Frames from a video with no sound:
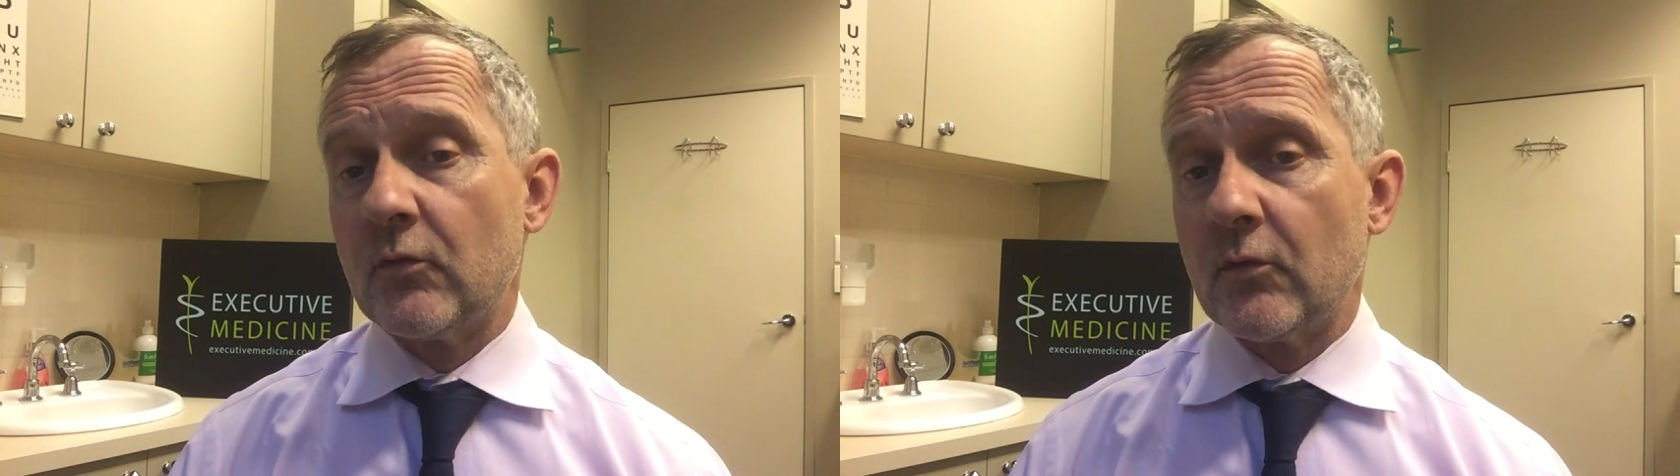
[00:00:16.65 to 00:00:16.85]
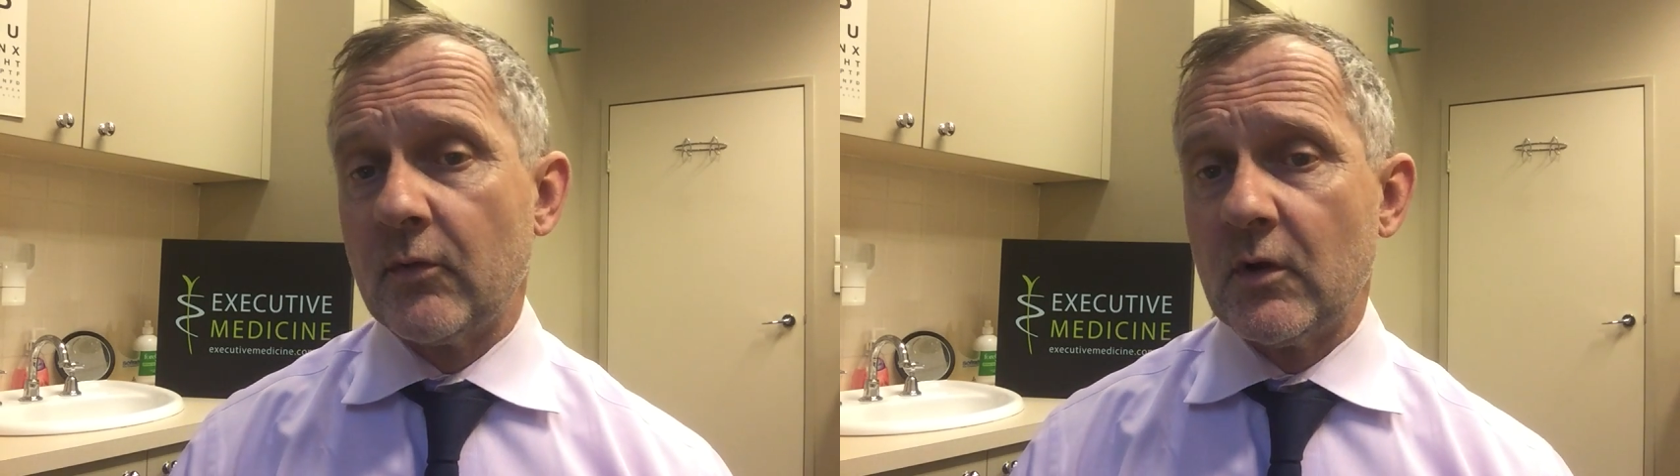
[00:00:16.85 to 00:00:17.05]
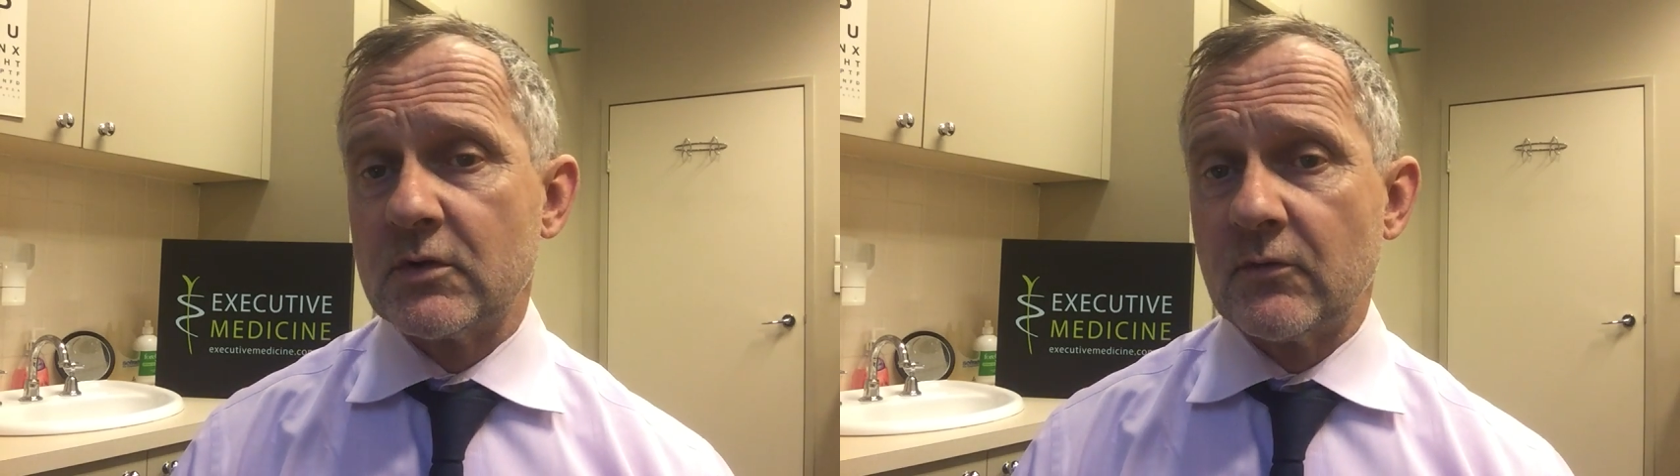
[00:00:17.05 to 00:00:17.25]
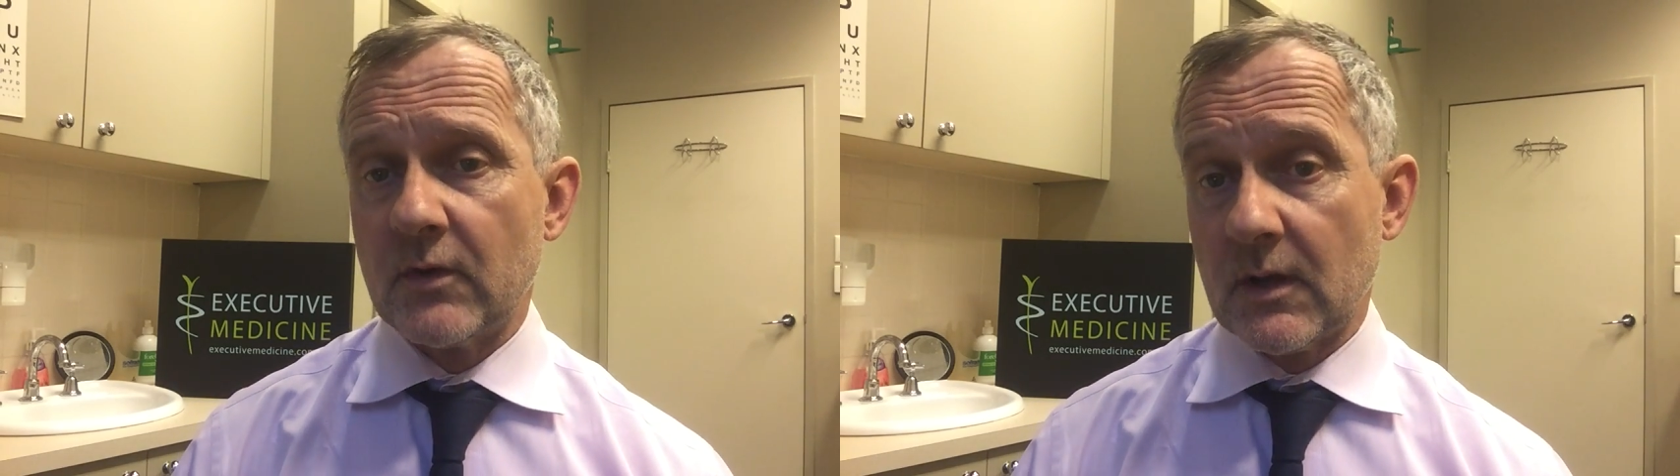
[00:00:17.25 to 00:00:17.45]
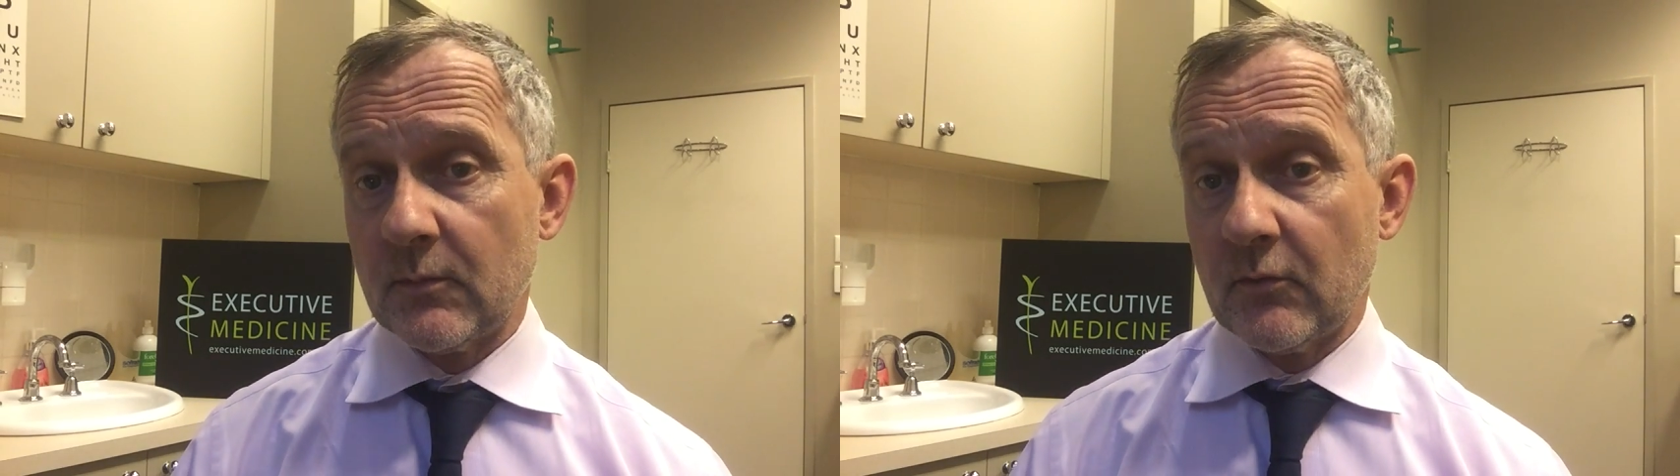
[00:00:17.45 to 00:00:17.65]
for ferritin for
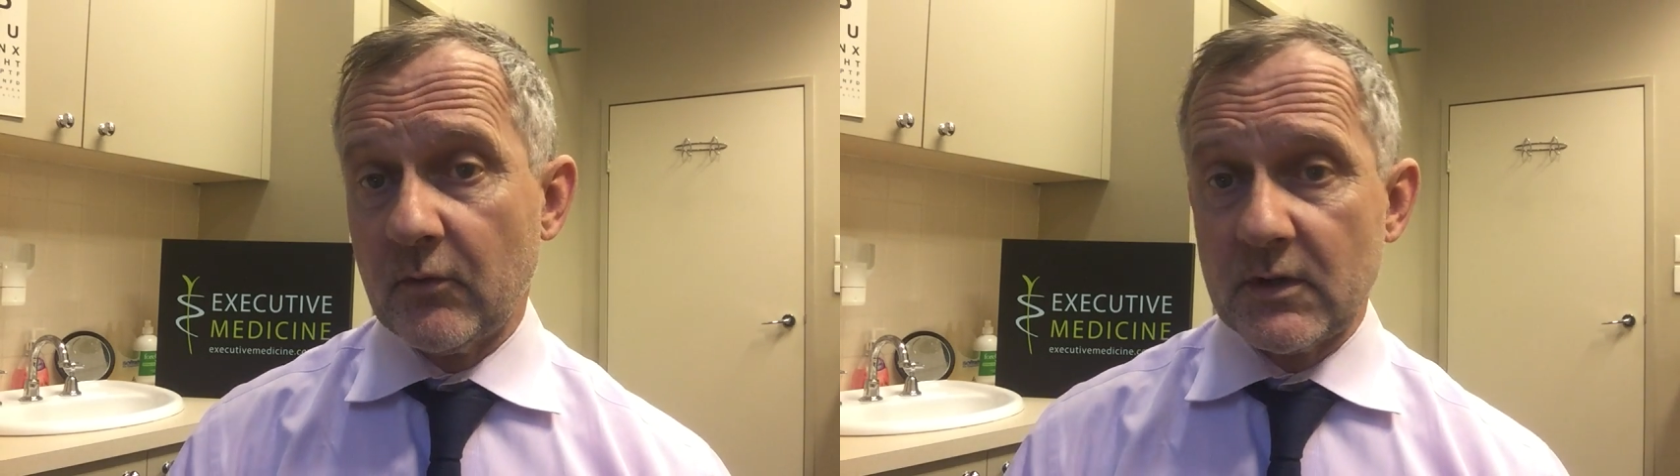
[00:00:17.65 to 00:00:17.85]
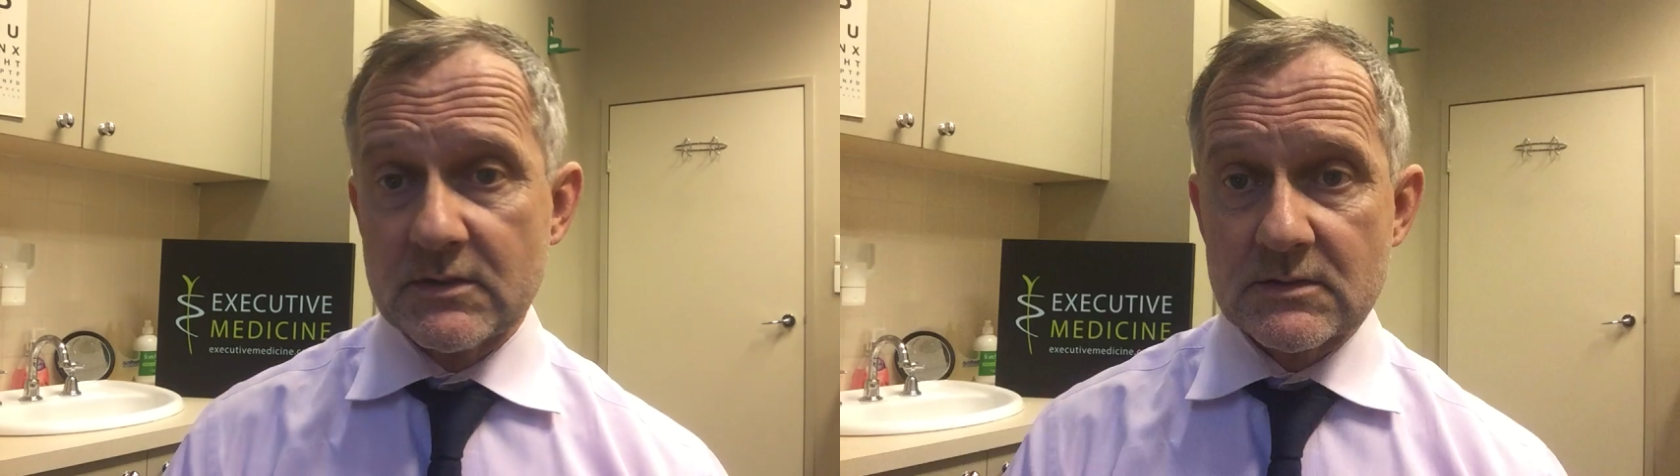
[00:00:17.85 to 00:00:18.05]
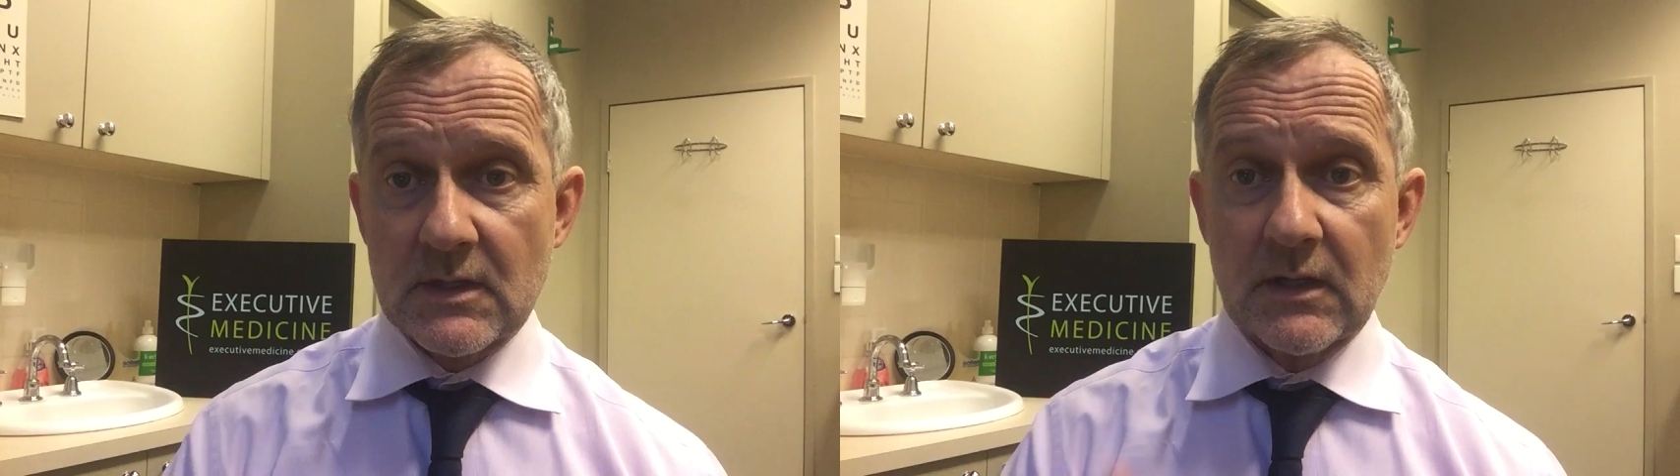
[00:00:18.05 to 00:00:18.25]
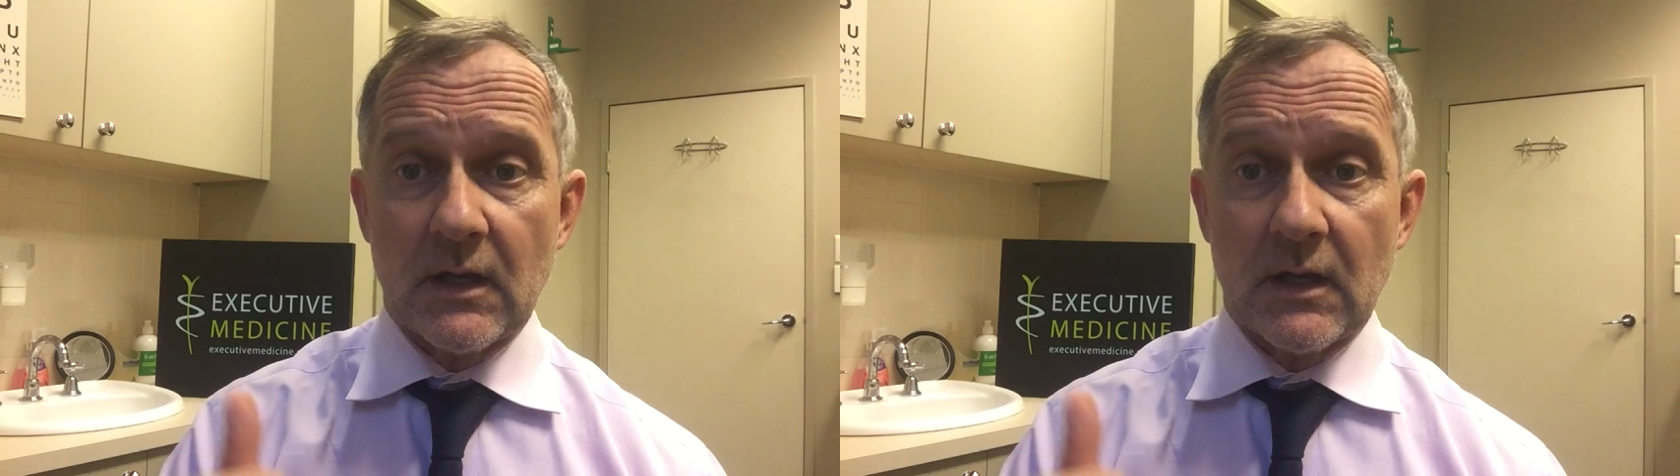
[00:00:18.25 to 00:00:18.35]
a couple of reasons.